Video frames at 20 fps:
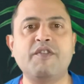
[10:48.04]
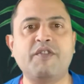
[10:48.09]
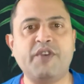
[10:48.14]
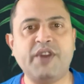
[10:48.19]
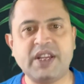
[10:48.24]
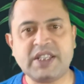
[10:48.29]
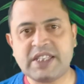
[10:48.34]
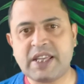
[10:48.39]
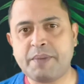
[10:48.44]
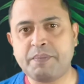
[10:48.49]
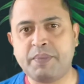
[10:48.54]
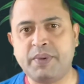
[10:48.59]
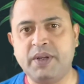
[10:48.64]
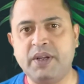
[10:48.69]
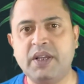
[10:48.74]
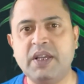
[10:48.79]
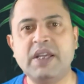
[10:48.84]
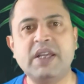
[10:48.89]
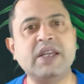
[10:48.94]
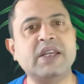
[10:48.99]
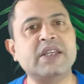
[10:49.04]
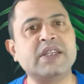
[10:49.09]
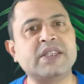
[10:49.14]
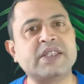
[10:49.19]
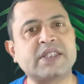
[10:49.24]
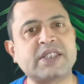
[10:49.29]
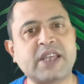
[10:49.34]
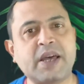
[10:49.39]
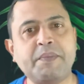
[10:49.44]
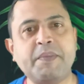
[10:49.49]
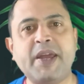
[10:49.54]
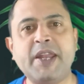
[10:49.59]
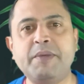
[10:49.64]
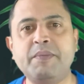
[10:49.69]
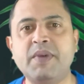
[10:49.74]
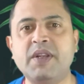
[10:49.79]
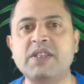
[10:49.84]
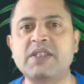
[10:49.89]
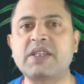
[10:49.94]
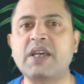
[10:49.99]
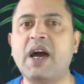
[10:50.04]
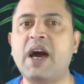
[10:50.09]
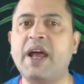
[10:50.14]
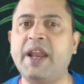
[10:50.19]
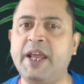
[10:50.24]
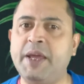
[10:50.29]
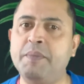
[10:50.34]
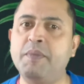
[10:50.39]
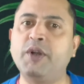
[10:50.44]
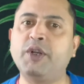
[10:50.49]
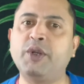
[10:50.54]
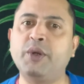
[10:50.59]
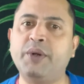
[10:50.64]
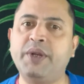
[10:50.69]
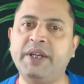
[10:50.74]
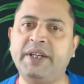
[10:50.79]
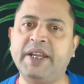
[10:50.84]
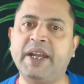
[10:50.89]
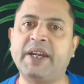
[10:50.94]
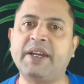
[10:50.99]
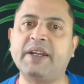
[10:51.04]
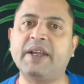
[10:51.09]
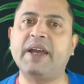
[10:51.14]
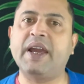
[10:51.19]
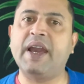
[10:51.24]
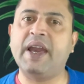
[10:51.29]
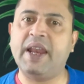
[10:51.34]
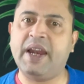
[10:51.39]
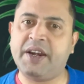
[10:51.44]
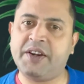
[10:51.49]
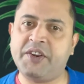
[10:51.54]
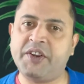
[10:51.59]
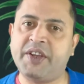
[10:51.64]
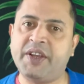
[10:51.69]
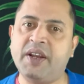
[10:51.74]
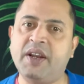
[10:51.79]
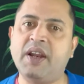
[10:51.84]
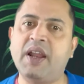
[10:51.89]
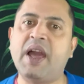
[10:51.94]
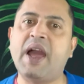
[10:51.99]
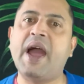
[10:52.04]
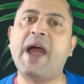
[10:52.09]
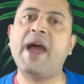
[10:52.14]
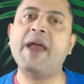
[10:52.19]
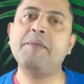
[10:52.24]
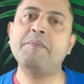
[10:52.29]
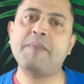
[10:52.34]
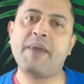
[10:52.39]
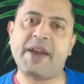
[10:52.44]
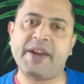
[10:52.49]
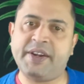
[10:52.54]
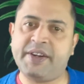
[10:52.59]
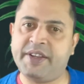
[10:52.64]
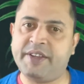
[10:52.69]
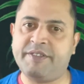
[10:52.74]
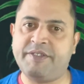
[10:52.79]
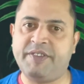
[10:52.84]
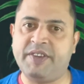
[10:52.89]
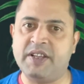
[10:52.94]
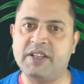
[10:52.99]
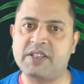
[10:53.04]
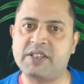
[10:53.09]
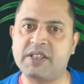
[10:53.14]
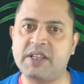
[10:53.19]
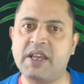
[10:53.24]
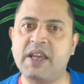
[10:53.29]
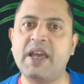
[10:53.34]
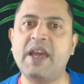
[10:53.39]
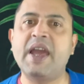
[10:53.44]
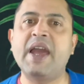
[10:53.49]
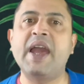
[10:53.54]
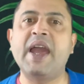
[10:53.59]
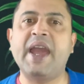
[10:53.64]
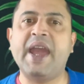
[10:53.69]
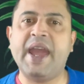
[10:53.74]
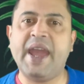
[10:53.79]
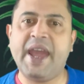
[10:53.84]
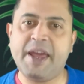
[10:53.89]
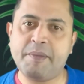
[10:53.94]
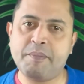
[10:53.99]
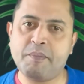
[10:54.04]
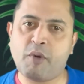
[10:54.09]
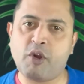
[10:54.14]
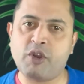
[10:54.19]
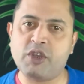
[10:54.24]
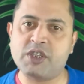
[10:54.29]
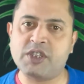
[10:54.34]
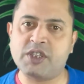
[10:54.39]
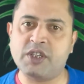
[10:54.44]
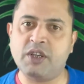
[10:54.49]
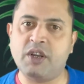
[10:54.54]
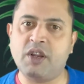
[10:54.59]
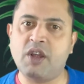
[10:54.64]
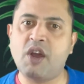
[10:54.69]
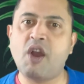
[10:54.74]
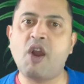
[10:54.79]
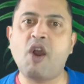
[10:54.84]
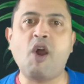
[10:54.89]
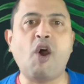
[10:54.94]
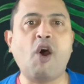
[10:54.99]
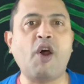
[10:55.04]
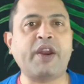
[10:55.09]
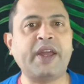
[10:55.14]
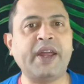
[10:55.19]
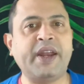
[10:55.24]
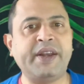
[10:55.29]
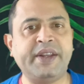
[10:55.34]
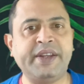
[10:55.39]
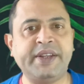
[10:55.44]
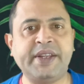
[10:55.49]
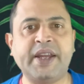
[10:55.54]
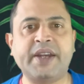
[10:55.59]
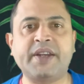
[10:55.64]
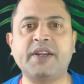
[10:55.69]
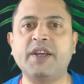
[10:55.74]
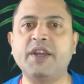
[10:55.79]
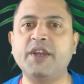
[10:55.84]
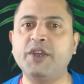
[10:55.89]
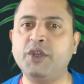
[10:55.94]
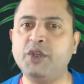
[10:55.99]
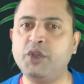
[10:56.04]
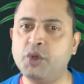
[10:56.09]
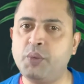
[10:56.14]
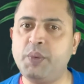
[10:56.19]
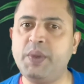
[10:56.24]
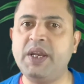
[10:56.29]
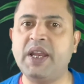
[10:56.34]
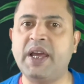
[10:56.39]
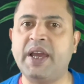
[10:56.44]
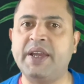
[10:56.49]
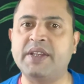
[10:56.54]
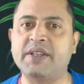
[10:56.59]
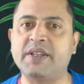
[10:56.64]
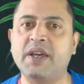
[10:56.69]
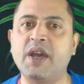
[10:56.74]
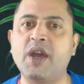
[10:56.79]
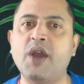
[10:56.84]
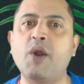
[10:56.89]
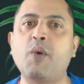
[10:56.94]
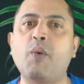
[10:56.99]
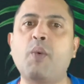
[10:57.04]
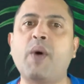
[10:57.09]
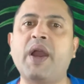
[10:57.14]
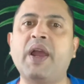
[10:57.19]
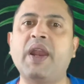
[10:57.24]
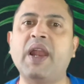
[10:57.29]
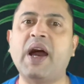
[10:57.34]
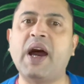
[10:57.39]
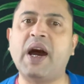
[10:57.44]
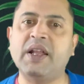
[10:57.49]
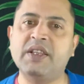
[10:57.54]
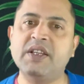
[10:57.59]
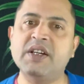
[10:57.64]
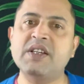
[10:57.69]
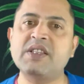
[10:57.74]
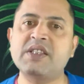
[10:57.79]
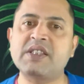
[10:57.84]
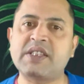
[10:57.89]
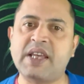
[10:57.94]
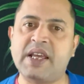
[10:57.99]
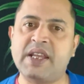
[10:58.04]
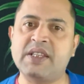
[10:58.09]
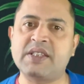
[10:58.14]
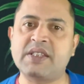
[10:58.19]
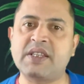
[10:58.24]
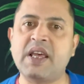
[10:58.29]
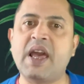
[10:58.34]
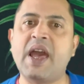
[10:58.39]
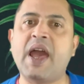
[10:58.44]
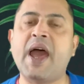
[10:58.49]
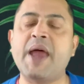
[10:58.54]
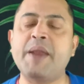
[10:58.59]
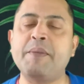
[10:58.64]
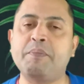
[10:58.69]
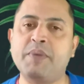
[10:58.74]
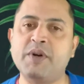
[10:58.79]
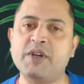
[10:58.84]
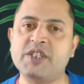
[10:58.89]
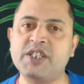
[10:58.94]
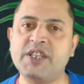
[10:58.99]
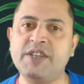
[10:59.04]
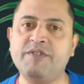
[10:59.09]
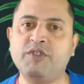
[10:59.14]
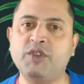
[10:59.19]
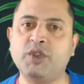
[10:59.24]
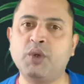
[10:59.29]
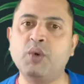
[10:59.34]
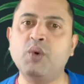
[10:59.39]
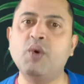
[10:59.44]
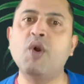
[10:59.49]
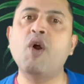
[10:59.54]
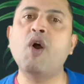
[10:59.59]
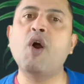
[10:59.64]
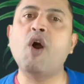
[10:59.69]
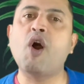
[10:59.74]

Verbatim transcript: For example, some animals are able to detect electrical and magnetic fields, air moisture, or can detect U V light, while others sense and perceive through